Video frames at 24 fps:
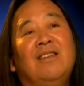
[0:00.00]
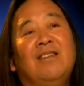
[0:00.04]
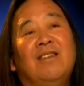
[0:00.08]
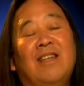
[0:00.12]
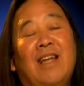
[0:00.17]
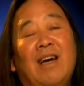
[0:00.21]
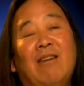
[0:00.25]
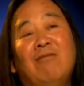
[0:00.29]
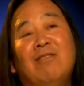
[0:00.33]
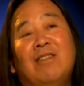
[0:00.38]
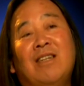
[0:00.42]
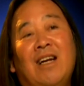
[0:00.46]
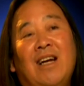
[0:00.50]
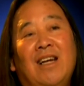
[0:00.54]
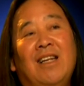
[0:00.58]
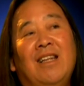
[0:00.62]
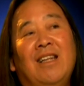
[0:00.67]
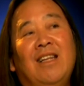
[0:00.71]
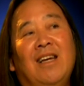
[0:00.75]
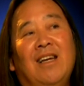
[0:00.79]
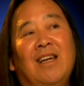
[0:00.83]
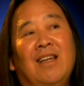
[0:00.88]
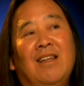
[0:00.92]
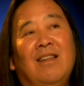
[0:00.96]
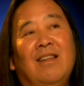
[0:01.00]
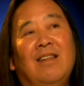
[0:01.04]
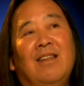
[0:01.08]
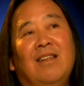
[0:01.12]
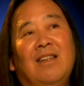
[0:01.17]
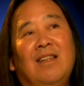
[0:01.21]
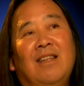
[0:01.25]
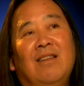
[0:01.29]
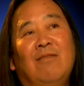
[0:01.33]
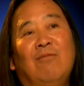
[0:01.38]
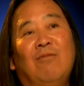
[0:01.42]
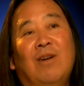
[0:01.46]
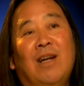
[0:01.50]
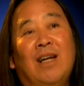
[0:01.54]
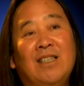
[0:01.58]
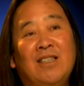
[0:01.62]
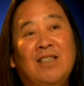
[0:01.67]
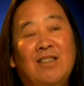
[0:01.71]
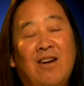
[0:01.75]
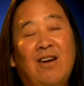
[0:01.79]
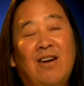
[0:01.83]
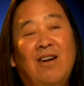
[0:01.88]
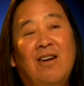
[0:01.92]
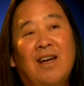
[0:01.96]
So that was kind of the, the when I
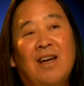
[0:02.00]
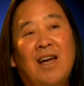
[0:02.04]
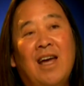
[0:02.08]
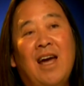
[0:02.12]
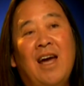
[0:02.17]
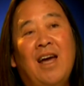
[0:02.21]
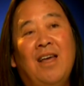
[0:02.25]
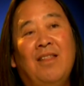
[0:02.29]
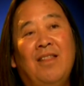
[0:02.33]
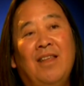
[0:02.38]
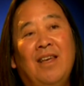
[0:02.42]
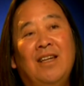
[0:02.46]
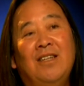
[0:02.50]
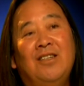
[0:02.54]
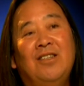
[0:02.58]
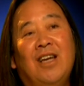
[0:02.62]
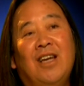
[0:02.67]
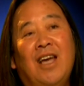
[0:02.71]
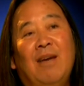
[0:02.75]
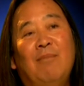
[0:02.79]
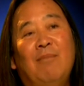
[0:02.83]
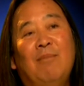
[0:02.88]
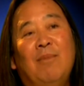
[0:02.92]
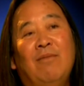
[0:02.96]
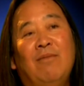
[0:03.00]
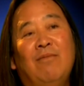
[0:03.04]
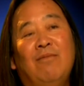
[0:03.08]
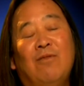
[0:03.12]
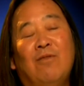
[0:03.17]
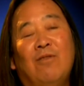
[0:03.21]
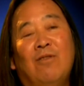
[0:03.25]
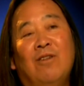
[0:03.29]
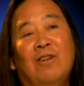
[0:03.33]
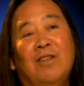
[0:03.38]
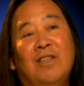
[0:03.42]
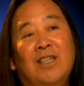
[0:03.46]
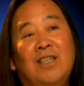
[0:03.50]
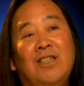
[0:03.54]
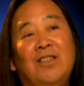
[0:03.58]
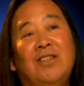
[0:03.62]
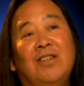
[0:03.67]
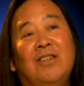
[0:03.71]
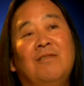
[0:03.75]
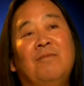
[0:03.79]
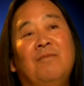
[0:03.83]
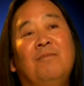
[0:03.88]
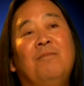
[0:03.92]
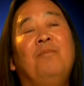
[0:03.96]
saw Kathy and she came in for her
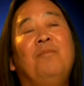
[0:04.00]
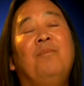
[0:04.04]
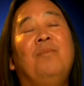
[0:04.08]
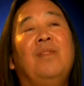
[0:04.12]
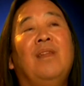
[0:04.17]
audition,